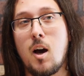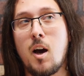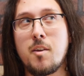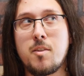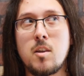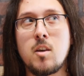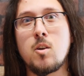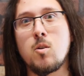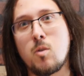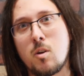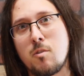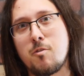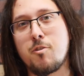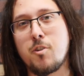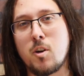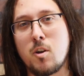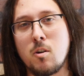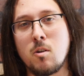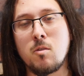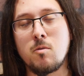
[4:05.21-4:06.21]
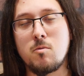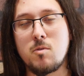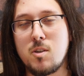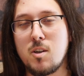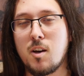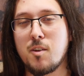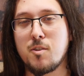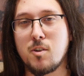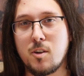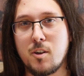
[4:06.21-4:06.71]
I think you can figure
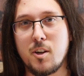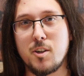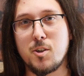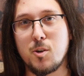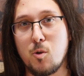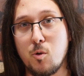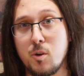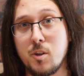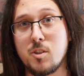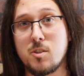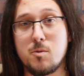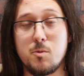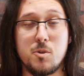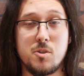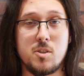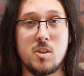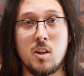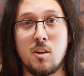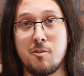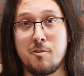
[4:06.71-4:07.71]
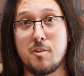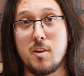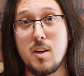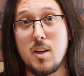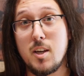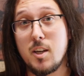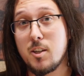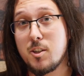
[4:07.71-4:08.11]
the other categories yourself.